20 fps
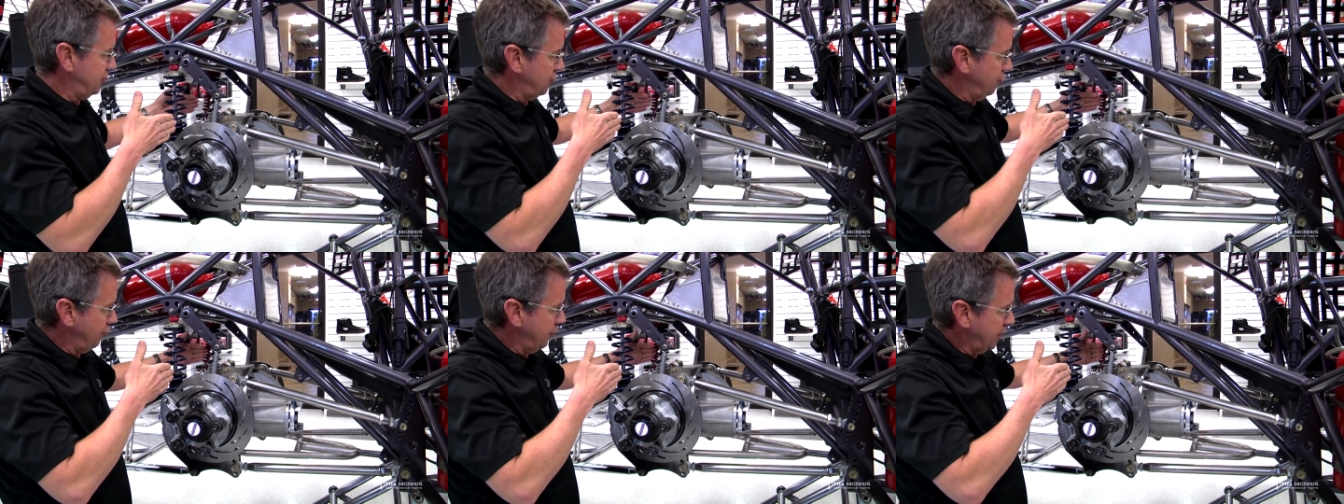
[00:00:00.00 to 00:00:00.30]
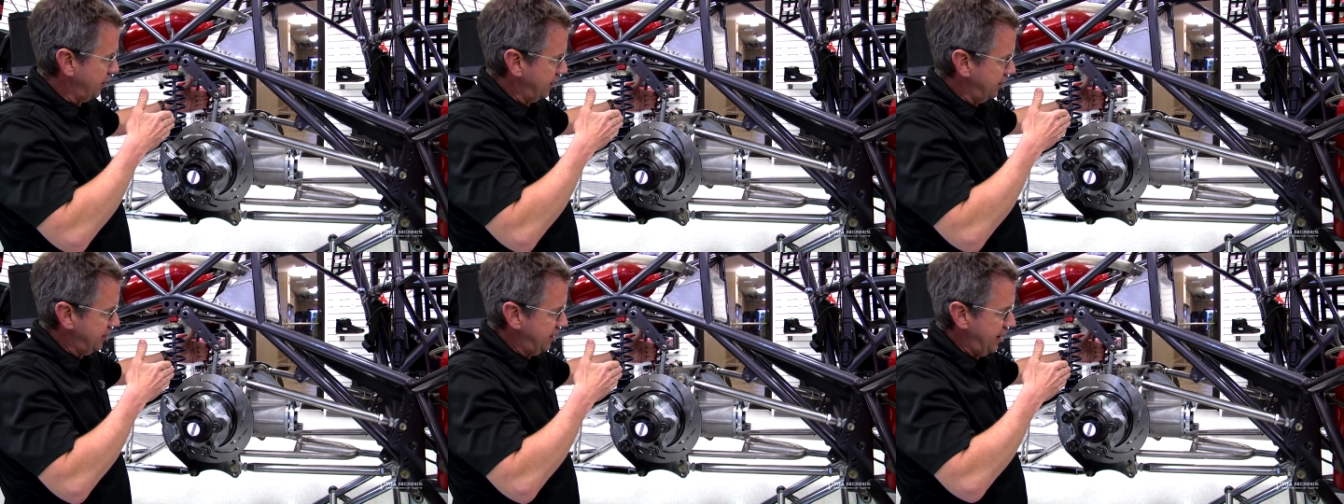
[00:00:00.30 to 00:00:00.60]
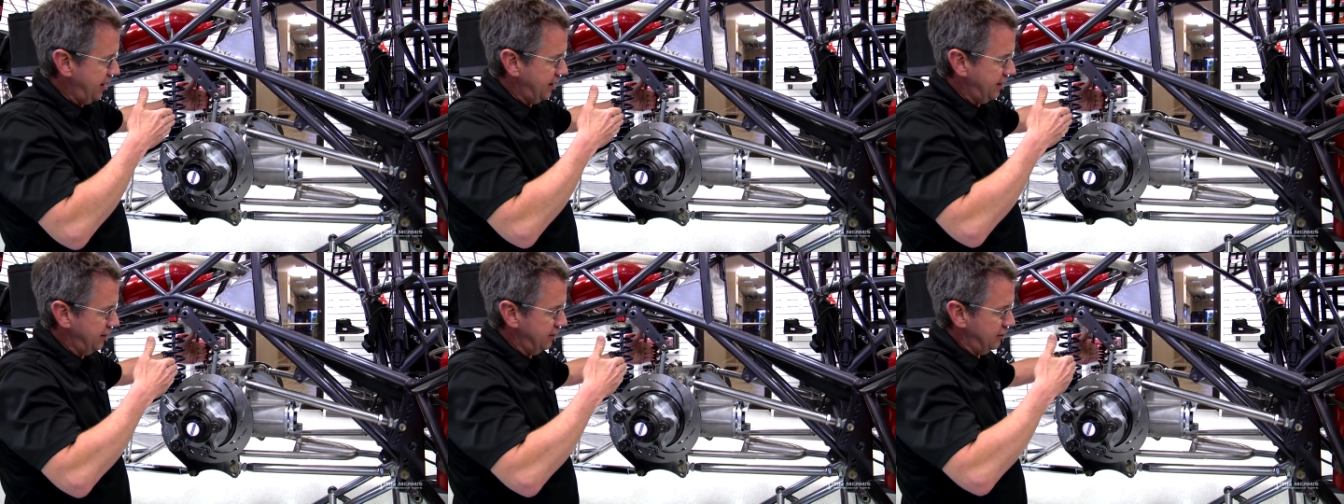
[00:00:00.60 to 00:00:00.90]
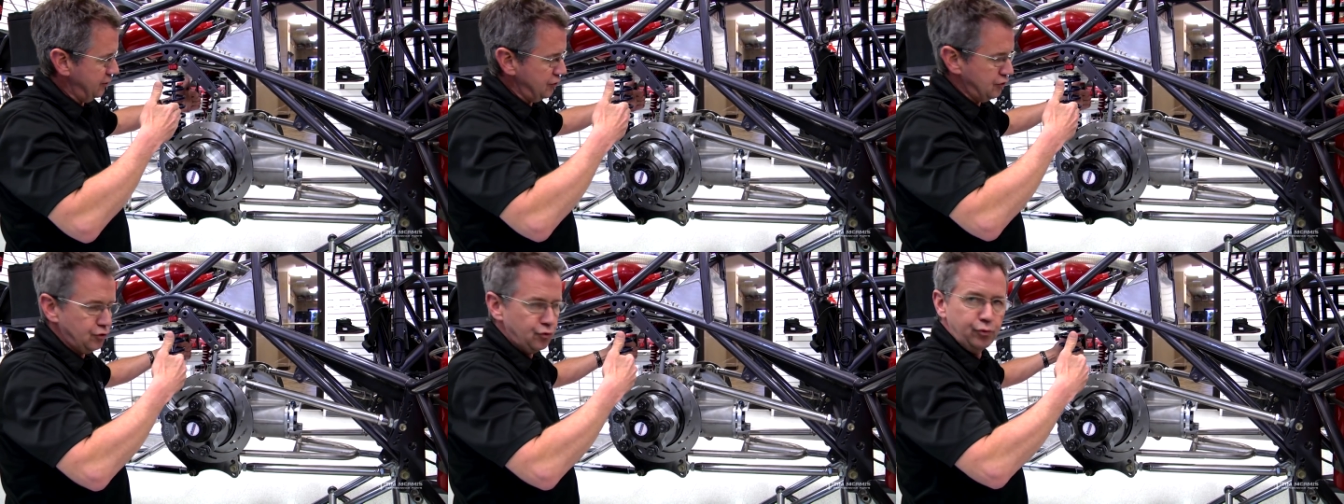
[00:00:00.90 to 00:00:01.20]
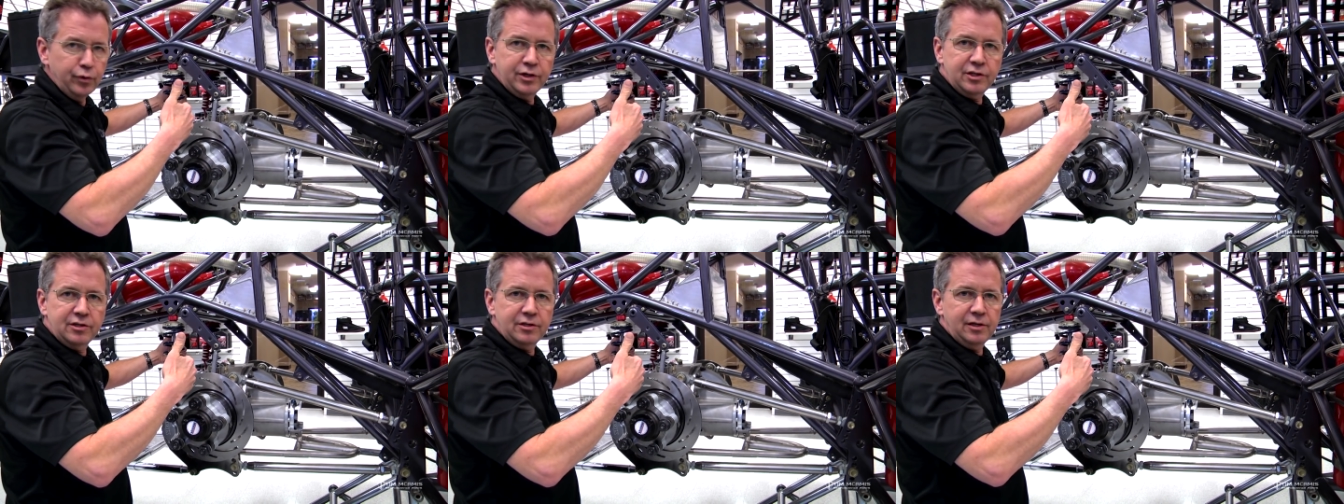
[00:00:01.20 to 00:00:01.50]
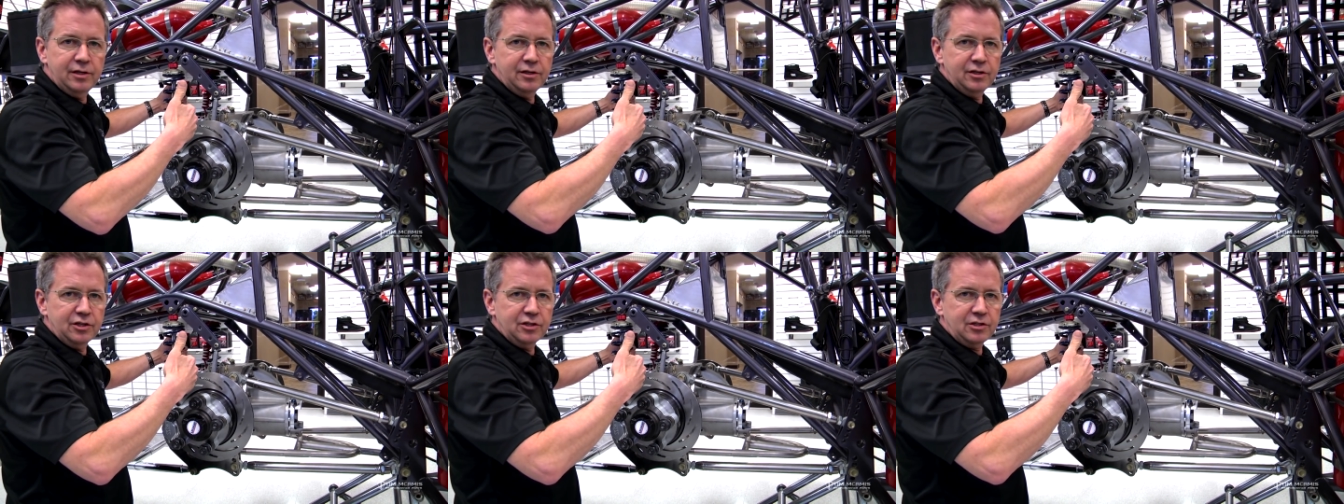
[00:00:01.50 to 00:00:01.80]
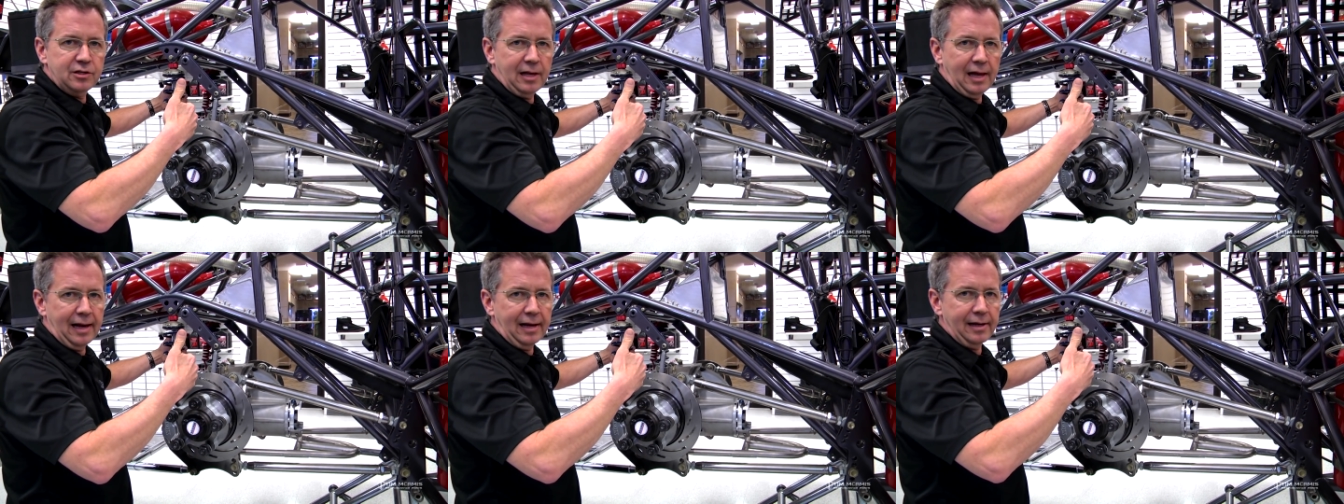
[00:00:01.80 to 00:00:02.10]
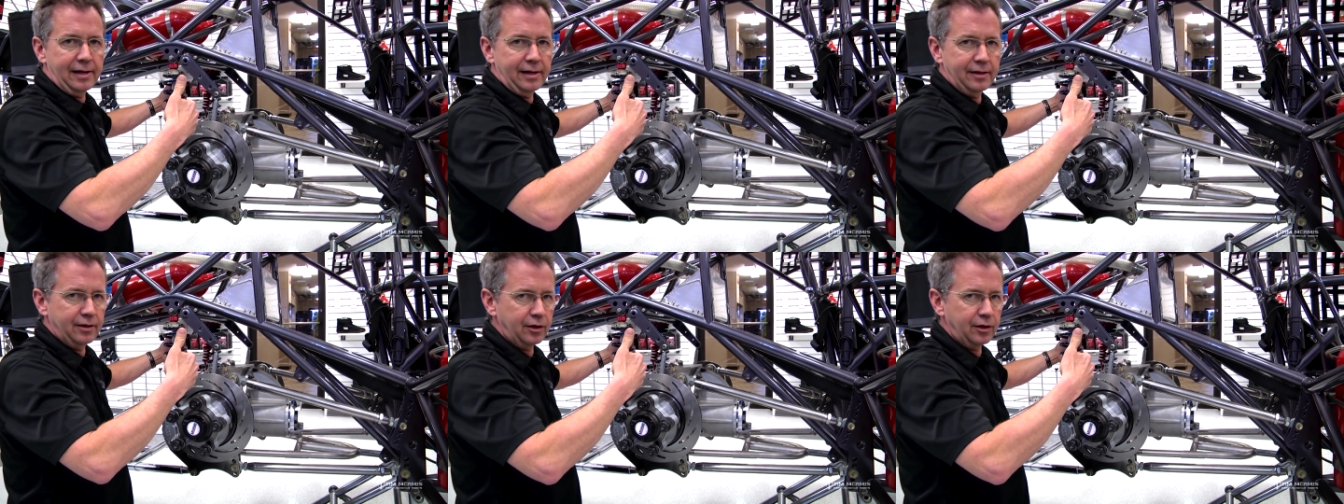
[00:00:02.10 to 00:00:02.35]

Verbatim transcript: So we're going to take it and just twist it just slightly